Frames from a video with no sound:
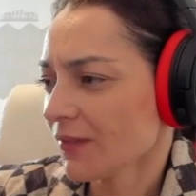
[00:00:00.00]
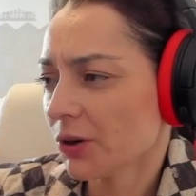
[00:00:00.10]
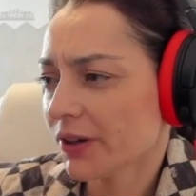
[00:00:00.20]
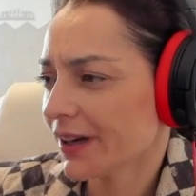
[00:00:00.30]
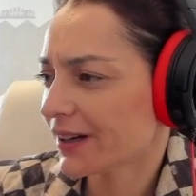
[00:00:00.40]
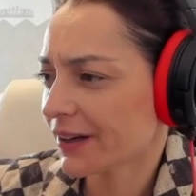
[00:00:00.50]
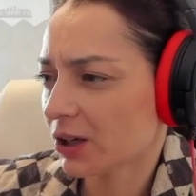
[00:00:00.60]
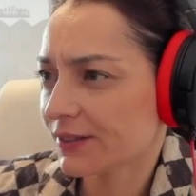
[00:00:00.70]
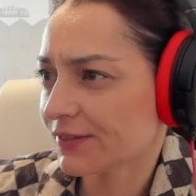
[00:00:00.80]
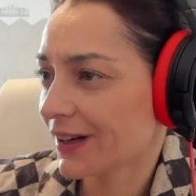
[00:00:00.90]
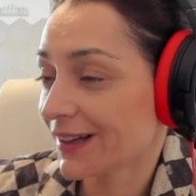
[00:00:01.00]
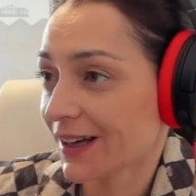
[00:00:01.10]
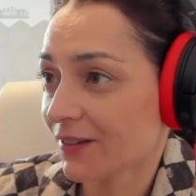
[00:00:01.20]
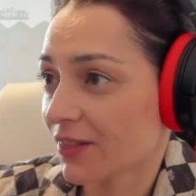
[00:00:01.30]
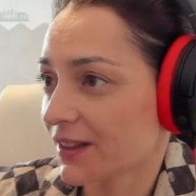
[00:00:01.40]
Oh yeah, I have I
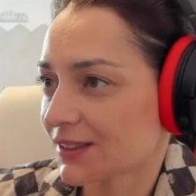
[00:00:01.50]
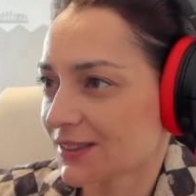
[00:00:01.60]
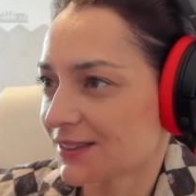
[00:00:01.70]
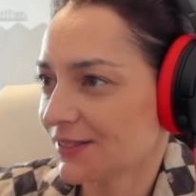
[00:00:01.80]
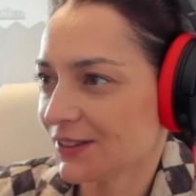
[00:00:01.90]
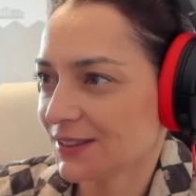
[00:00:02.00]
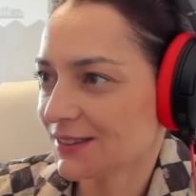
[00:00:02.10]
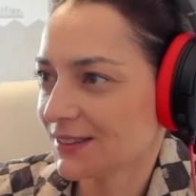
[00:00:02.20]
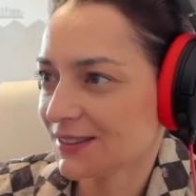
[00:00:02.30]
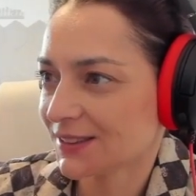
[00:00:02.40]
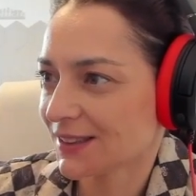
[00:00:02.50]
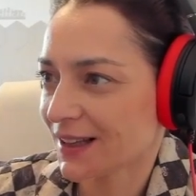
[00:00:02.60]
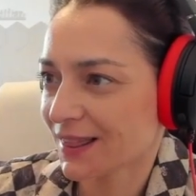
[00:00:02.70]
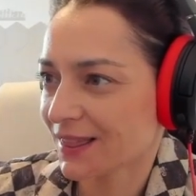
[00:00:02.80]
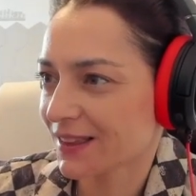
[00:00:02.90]
have these DVDs
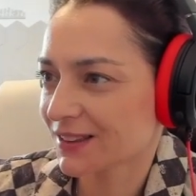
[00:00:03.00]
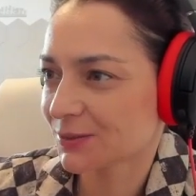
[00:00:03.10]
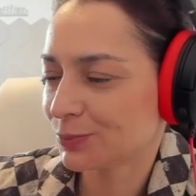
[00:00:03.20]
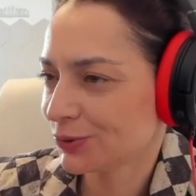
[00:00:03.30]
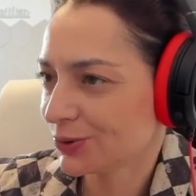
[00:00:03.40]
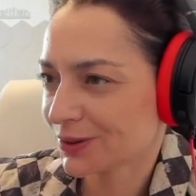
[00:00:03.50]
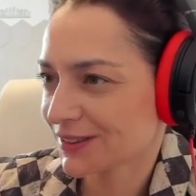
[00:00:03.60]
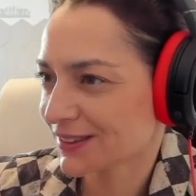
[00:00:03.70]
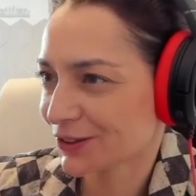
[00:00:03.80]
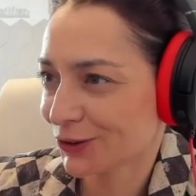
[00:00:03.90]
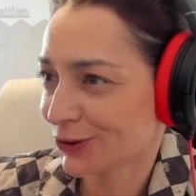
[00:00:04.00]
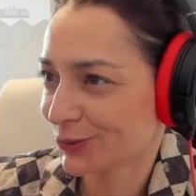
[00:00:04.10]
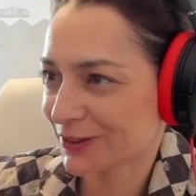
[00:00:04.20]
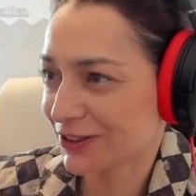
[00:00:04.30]
and these books at home,